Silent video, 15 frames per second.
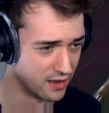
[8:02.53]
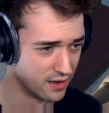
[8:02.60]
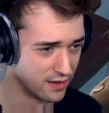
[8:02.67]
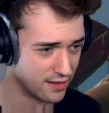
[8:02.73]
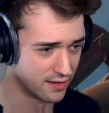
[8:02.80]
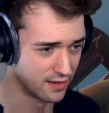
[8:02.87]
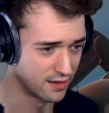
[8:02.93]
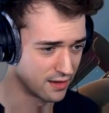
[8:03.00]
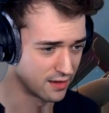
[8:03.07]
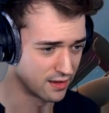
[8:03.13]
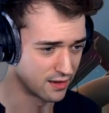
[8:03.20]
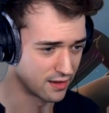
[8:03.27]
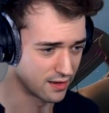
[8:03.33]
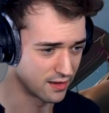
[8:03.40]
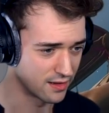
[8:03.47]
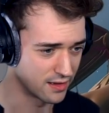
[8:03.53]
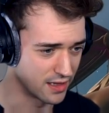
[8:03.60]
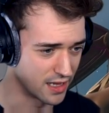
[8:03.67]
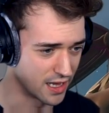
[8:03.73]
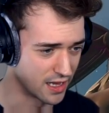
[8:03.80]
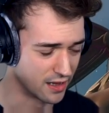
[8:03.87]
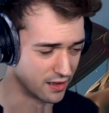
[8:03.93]
Dang it. I blame
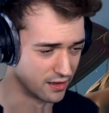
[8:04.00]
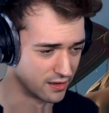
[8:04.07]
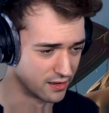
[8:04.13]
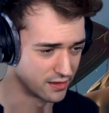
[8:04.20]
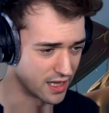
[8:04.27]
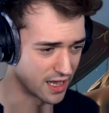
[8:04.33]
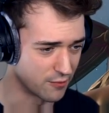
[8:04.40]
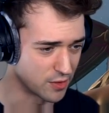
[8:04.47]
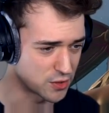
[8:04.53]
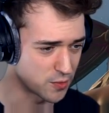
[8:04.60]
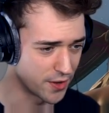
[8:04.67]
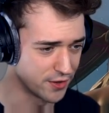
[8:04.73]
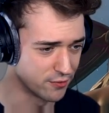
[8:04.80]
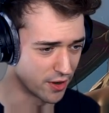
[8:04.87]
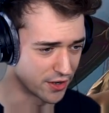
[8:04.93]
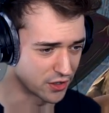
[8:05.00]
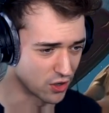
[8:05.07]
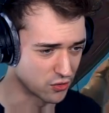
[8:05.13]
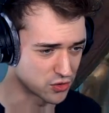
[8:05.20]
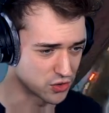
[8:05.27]
yeah. you. Yeah, which one do you want to go